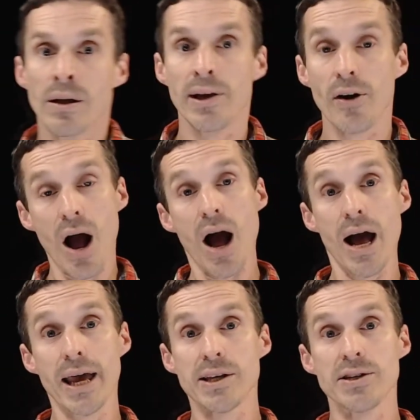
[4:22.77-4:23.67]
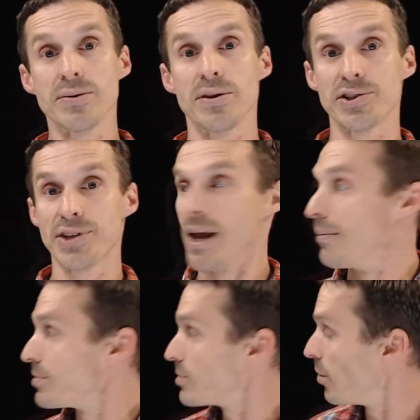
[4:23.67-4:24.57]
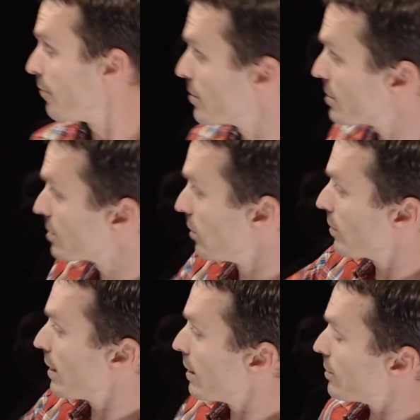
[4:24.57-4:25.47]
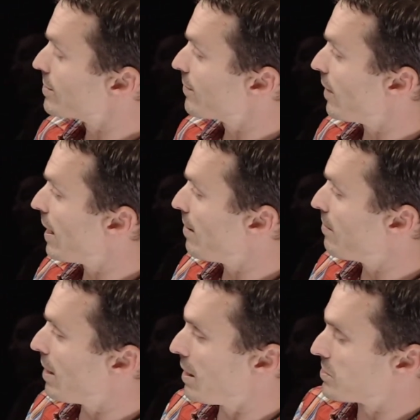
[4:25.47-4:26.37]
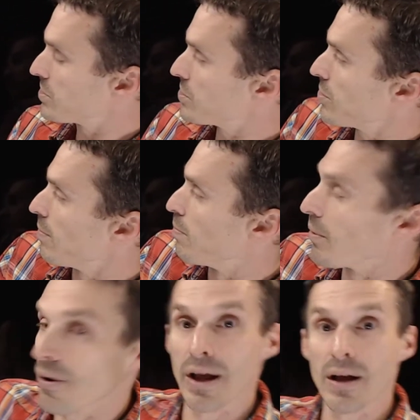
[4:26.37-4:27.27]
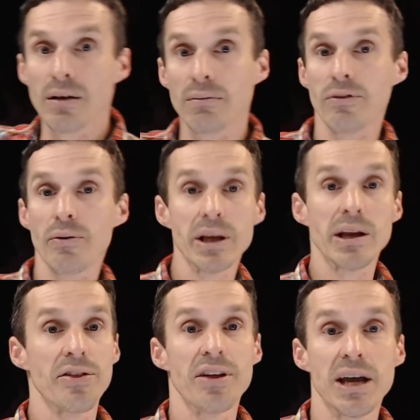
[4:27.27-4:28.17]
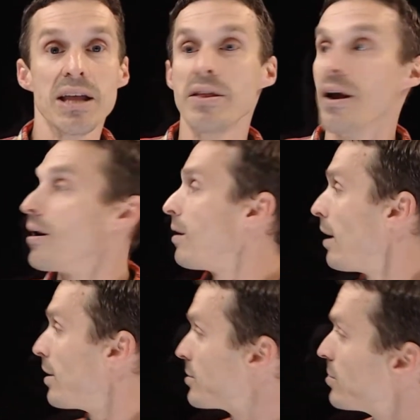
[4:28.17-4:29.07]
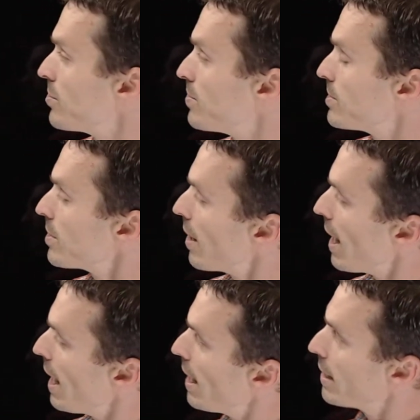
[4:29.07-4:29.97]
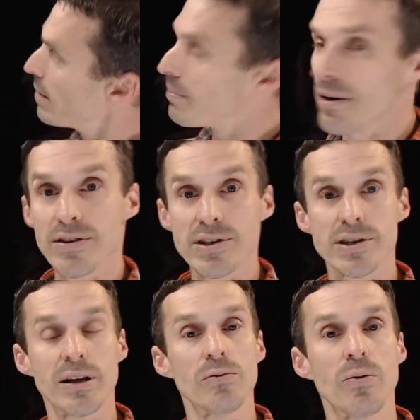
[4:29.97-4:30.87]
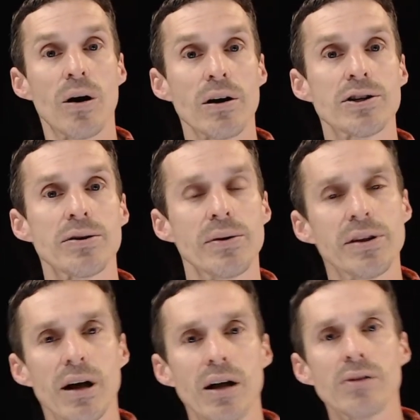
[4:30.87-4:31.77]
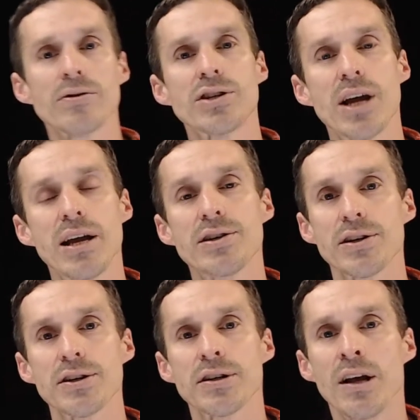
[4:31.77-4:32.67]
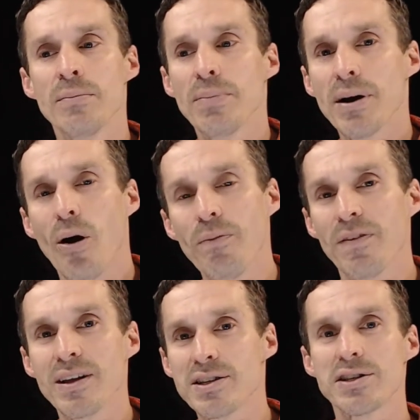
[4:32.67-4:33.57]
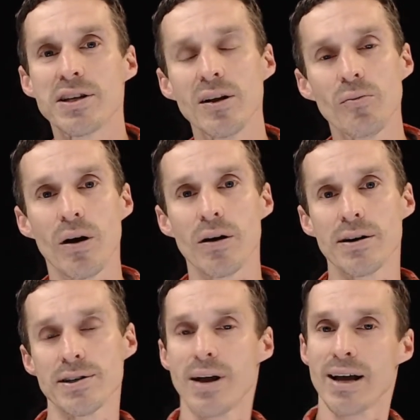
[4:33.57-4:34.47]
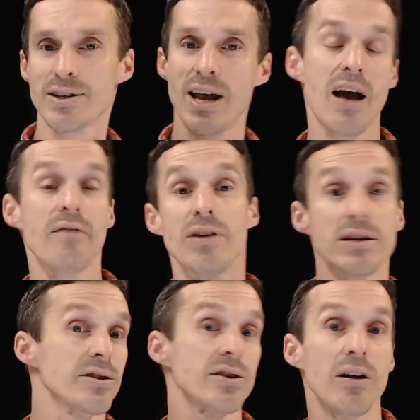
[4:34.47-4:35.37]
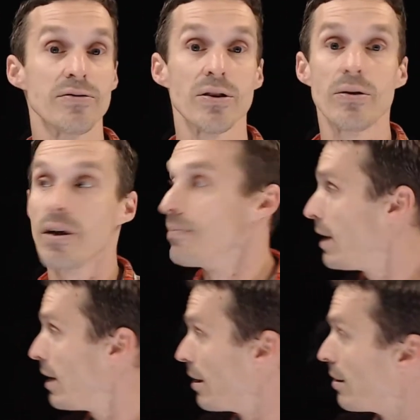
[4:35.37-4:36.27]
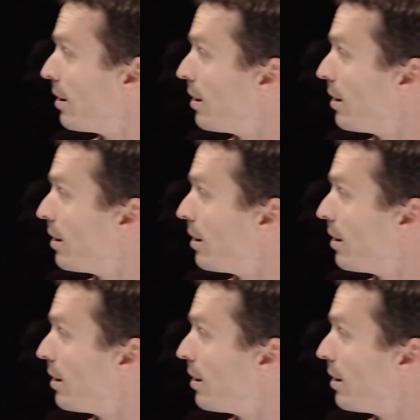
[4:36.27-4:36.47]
And your eye can do the same. So if we're just looking at this flame and it's just sort of burning, doing nothing in there, as soon as we start adding a bit of distilled water to it, the color changes, but hopefully distilled water doesn't actually have any dissolved sodium in it.